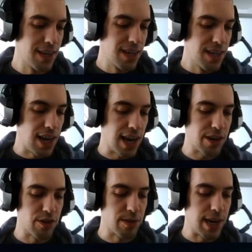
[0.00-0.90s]

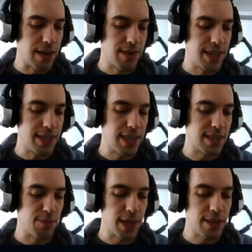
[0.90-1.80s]
algorithm otherwise takes a
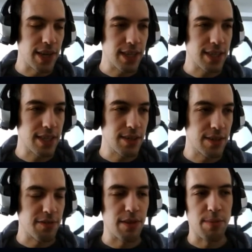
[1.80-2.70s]
week to execute,
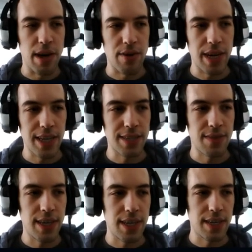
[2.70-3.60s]
if you parallelize
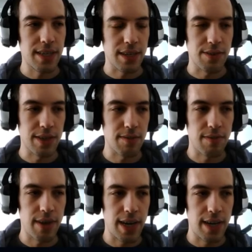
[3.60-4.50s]
that across
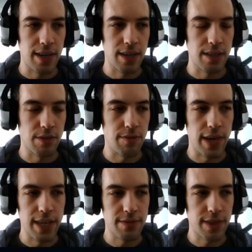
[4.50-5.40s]
the your
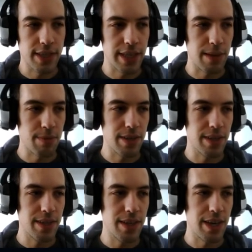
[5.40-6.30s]
files, for example,
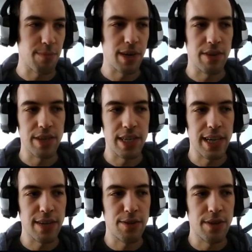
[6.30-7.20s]
it might only
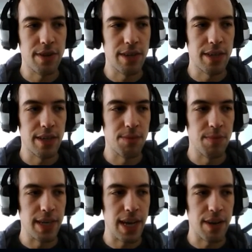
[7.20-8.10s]
take you a
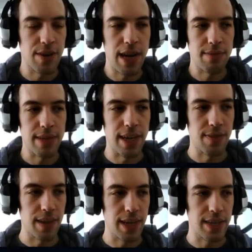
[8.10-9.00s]
day or half a day in
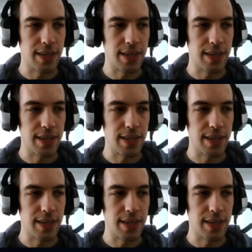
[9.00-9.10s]
the end.